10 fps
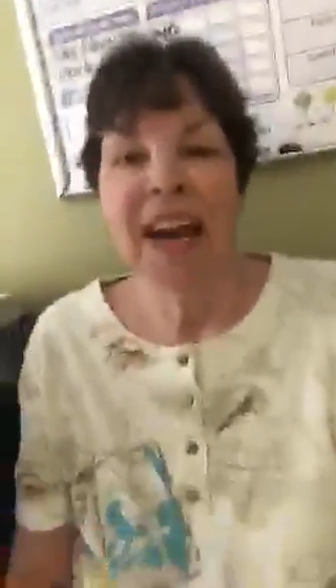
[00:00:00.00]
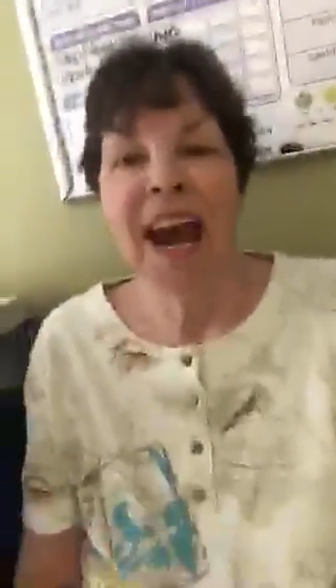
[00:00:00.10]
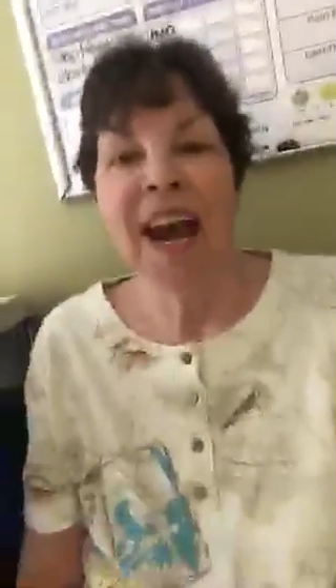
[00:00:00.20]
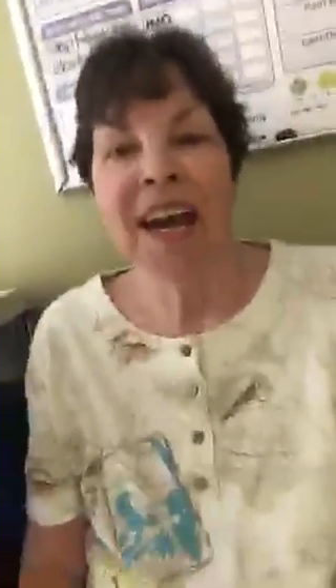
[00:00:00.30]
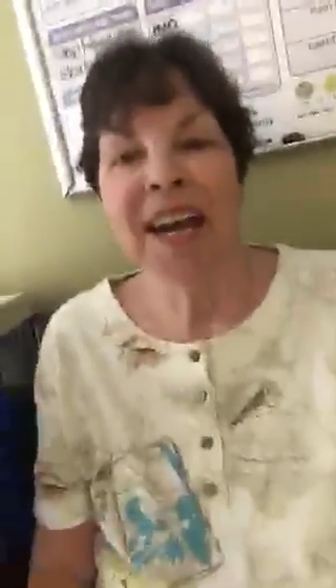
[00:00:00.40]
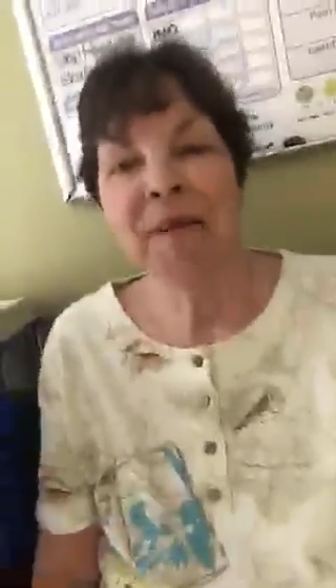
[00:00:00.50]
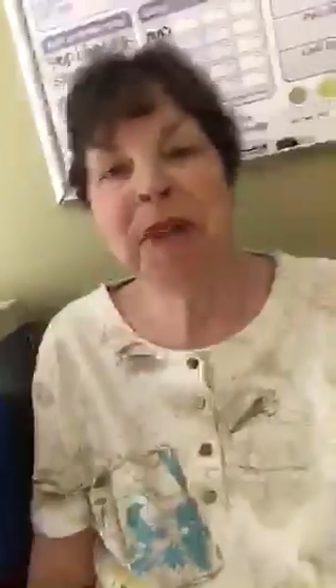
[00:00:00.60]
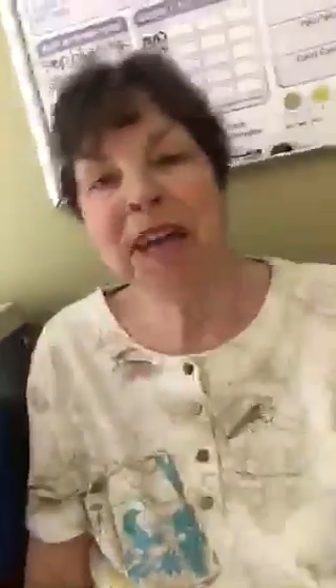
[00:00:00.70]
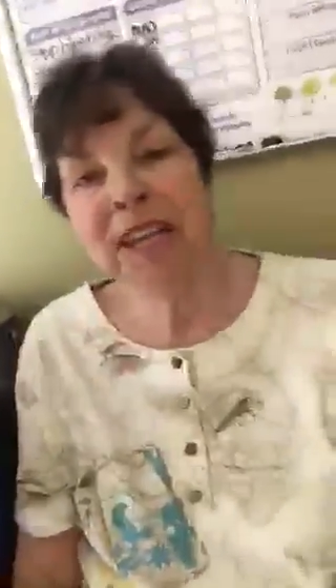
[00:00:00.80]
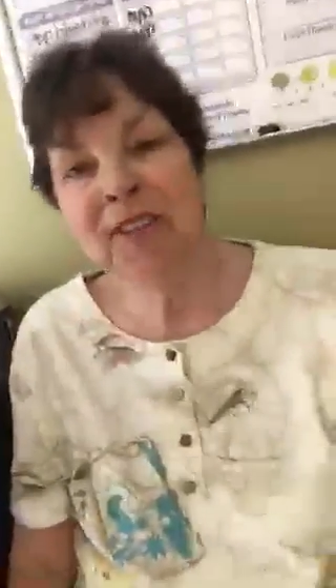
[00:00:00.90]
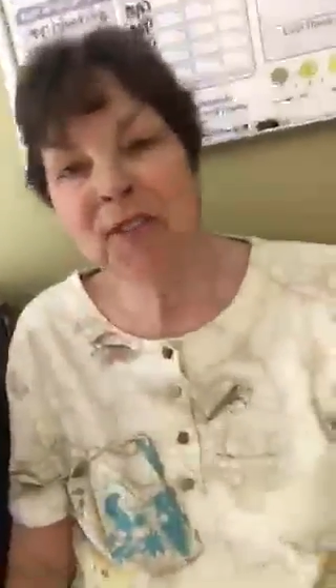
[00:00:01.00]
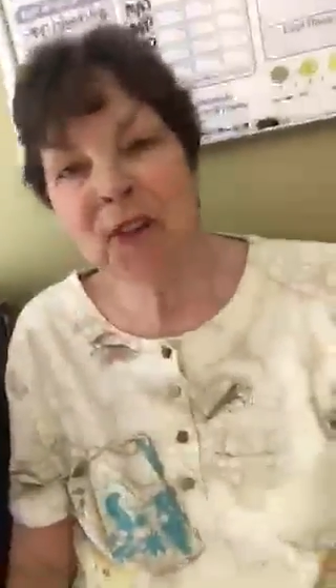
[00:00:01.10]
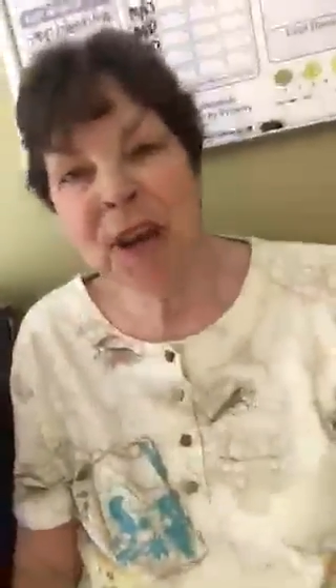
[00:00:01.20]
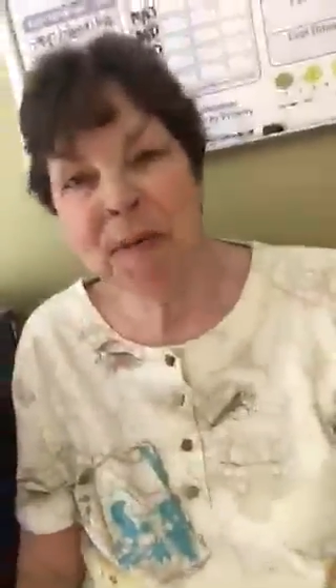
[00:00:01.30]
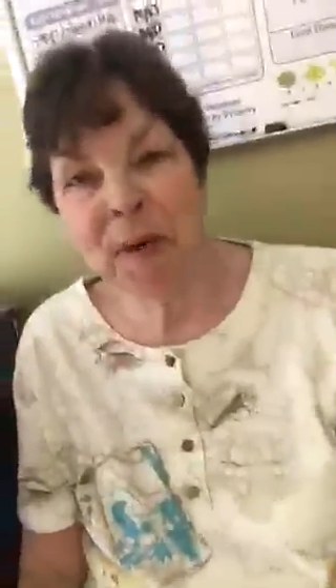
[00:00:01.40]
Hi, I'm Ellie's
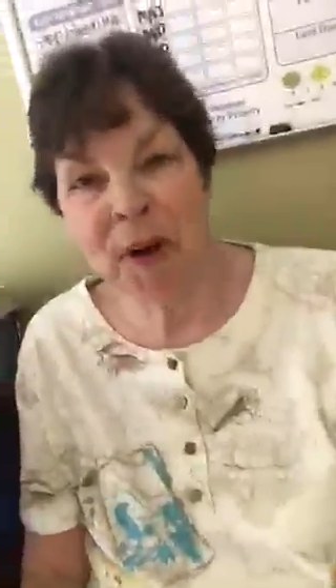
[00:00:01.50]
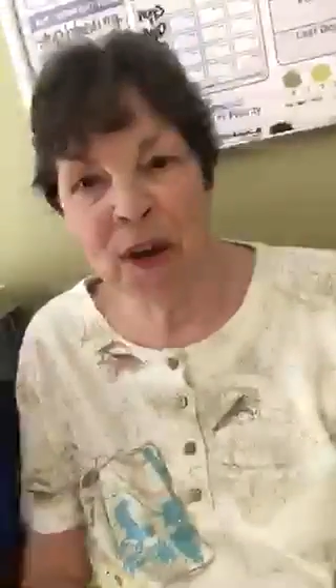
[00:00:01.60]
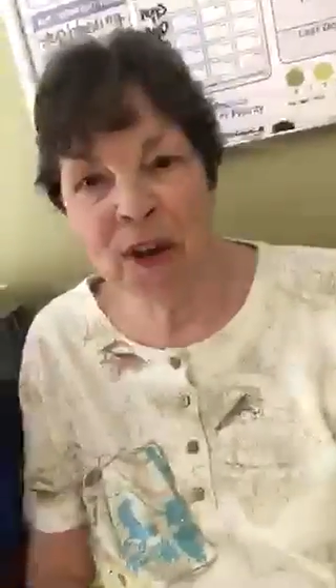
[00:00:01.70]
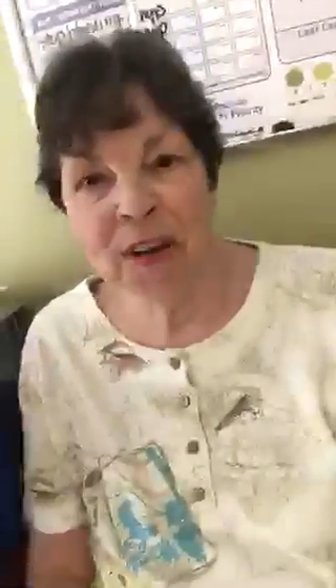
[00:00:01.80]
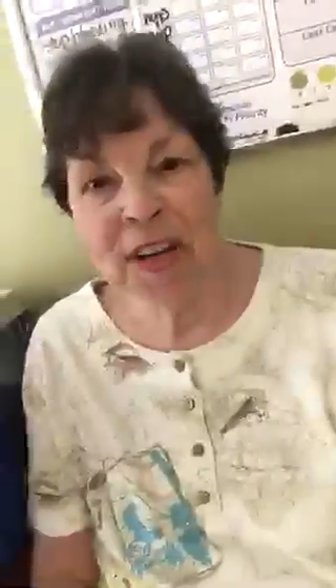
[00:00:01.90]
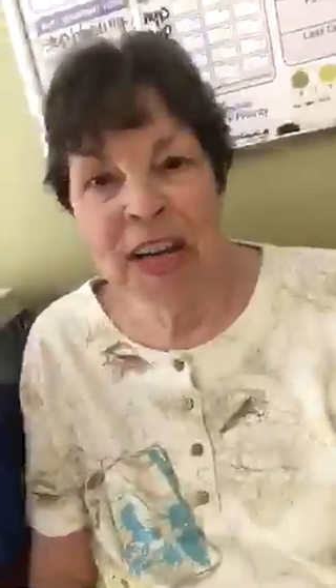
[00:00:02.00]
grandma.